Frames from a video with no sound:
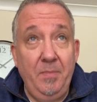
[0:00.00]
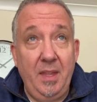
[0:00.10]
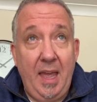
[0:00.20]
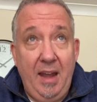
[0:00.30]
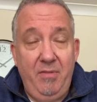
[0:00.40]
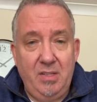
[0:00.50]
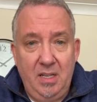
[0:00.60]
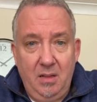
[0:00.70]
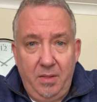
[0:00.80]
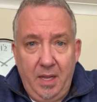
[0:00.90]
that every
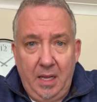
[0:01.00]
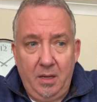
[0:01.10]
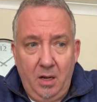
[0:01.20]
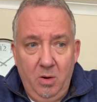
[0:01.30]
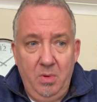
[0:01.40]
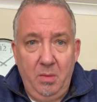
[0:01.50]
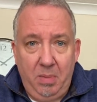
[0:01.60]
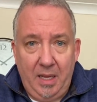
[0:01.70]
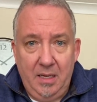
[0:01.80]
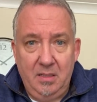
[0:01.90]
single thing had a home in the
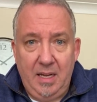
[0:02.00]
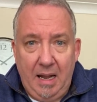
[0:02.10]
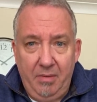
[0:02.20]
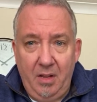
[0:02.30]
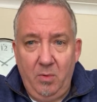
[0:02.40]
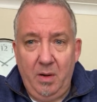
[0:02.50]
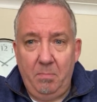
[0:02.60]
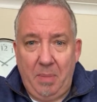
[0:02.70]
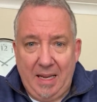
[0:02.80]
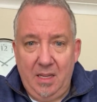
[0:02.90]
place and everything
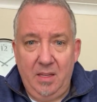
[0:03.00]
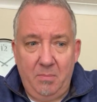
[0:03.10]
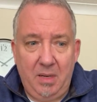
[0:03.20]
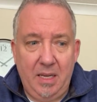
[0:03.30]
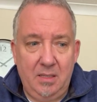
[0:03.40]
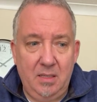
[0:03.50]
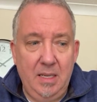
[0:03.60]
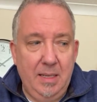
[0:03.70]
went back in that place.